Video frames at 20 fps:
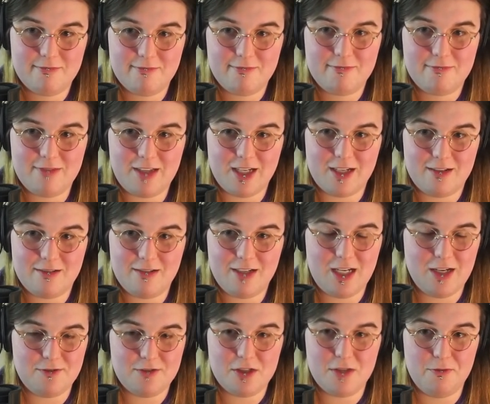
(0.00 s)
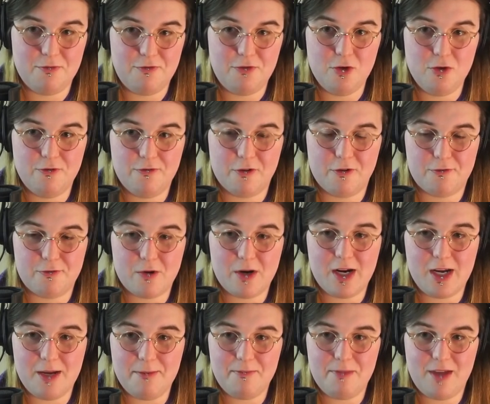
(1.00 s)
that gives them food for
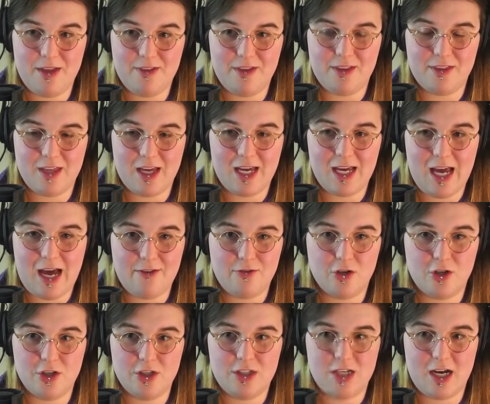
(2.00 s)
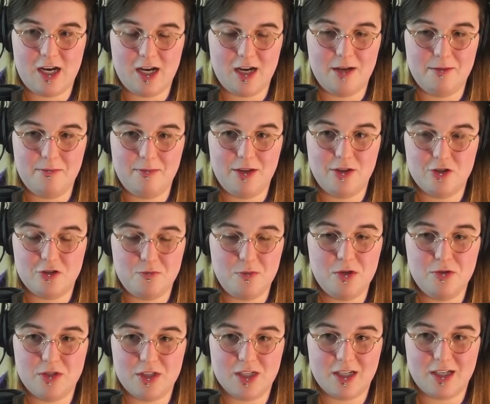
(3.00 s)
free and that they have a good time and there's
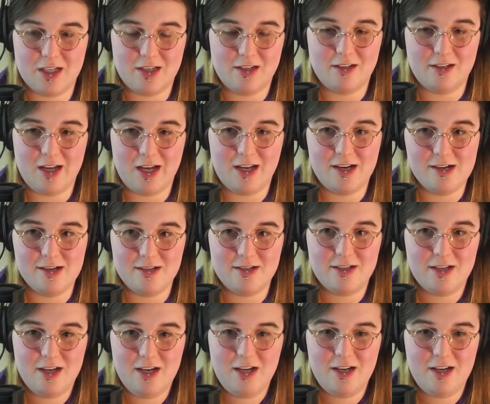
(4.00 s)
music and and